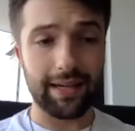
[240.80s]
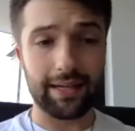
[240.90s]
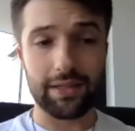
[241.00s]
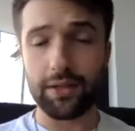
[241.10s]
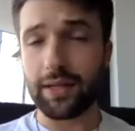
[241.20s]

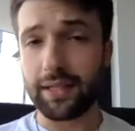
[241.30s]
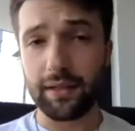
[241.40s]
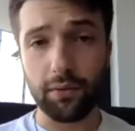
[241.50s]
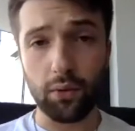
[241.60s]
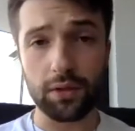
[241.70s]
guys. You guys can,
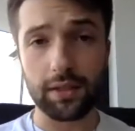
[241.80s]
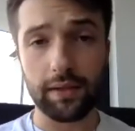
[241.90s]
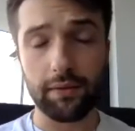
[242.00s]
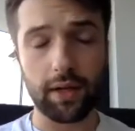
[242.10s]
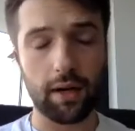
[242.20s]
of course,
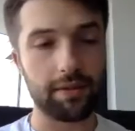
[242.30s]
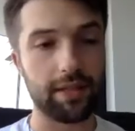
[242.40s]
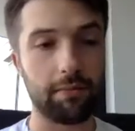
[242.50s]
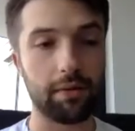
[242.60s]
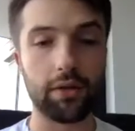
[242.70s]
leave your comments
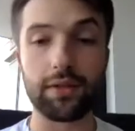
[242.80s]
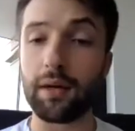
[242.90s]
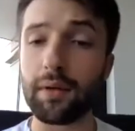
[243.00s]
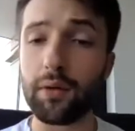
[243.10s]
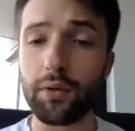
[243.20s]
down below.
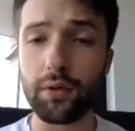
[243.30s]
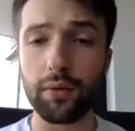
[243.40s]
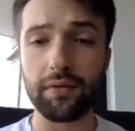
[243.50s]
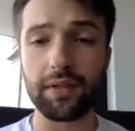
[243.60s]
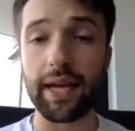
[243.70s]
Tell me who you
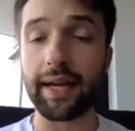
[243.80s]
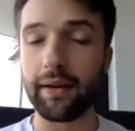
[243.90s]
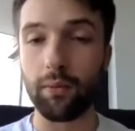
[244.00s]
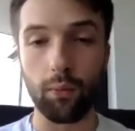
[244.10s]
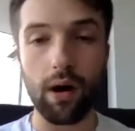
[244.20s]
would have
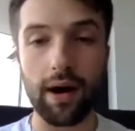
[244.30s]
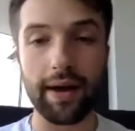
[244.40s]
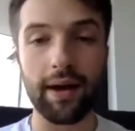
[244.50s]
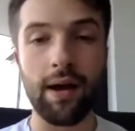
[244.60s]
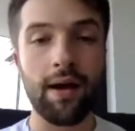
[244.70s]
taken,
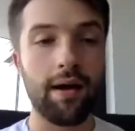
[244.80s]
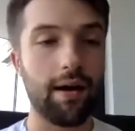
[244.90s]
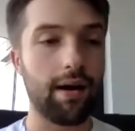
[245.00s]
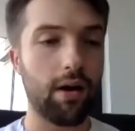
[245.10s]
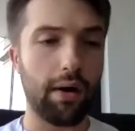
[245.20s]
why.
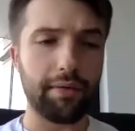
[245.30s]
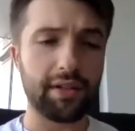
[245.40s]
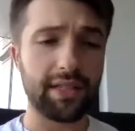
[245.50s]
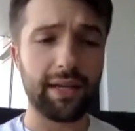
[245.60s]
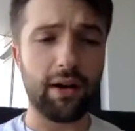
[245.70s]

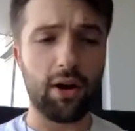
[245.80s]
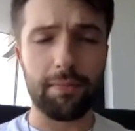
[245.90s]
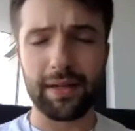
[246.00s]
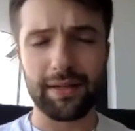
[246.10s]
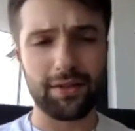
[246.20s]
Obviously, our
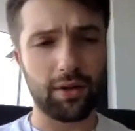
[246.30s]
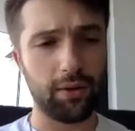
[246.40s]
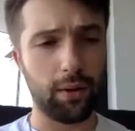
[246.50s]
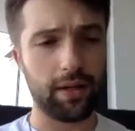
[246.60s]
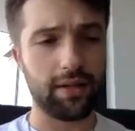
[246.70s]
opinions are
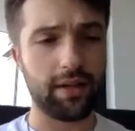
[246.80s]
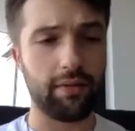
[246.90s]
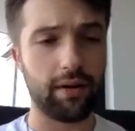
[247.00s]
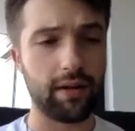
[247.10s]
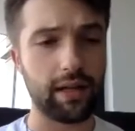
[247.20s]
going to
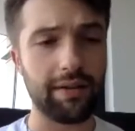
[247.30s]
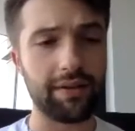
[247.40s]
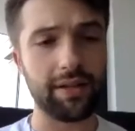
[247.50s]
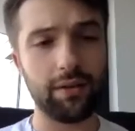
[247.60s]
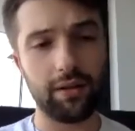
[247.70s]
differ. Evan
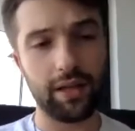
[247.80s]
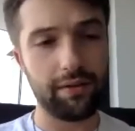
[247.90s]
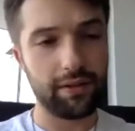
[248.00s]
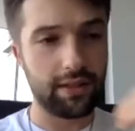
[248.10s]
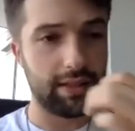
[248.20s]
Neal at
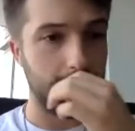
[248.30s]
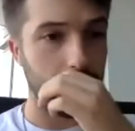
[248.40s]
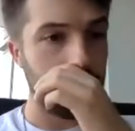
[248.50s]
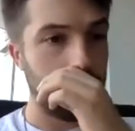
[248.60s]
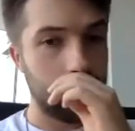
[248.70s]
11 is a
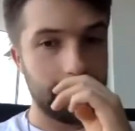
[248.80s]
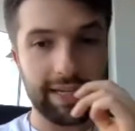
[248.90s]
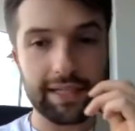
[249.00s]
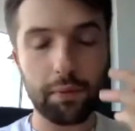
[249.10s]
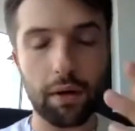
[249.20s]
steal.
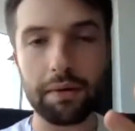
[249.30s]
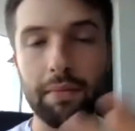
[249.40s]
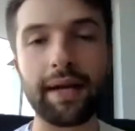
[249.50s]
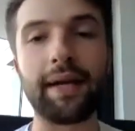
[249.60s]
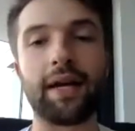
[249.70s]
He's probably
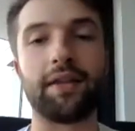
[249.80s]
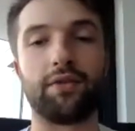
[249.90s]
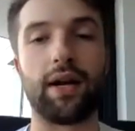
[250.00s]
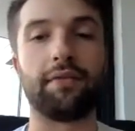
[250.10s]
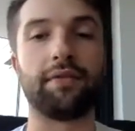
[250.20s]
my guy of the
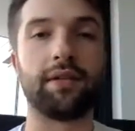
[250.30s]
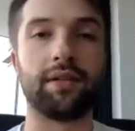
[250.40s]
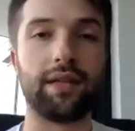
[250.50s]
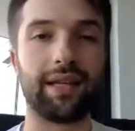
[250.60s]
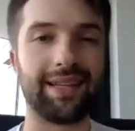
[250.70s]
draft.
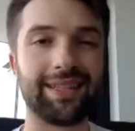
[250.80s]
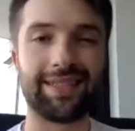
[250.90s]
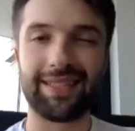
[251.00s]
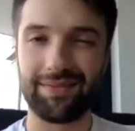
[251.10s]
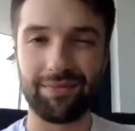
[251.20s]

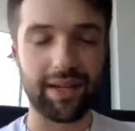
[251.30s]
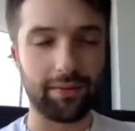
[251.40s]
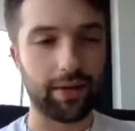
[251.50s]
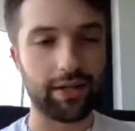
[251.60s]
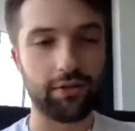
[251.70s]
That's kind
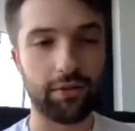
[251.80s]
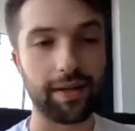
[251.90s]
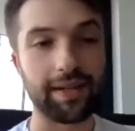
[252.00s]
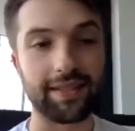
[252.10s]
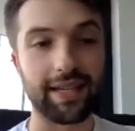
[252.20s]
of rich for me
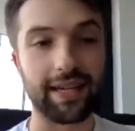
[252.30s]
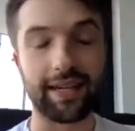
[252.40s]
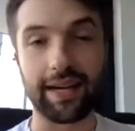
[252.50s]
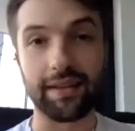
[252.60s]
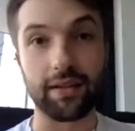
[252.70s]
to say a
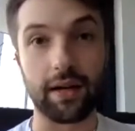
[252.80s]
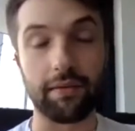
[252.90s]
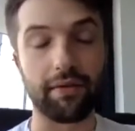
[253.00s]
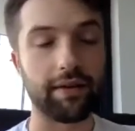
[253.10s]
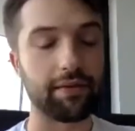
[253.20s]
guy in the top
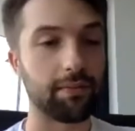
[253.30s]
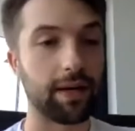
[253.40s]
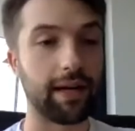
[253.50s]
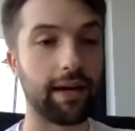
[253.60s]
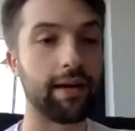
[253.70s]
five is
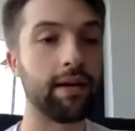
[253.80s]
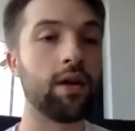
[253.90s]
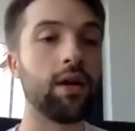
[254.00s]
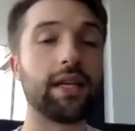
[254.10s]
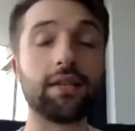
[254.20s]
my guy.
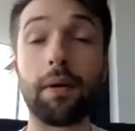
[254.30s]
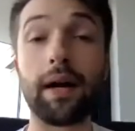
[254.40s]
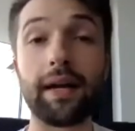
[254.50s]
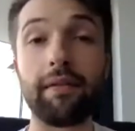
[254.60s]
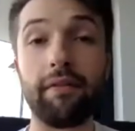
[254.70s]
He's
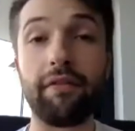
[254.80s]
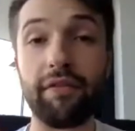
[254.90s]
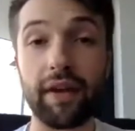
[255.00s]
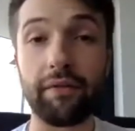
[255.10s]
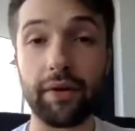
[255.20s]
my
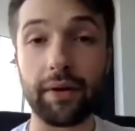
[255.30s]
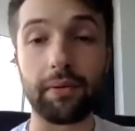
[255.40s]
favorite